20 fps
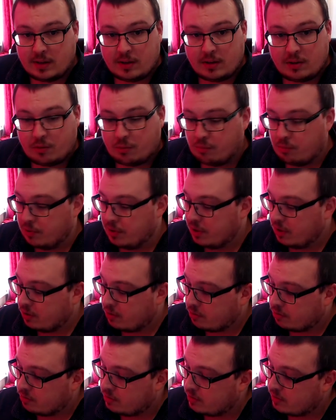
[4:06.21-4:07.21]
The
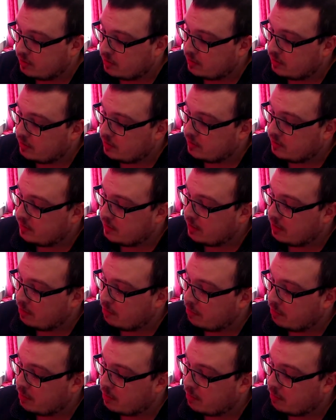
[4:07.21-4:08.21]
wheels and steering
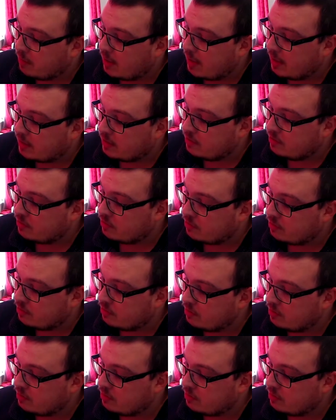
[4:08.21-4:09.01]
wheel extra.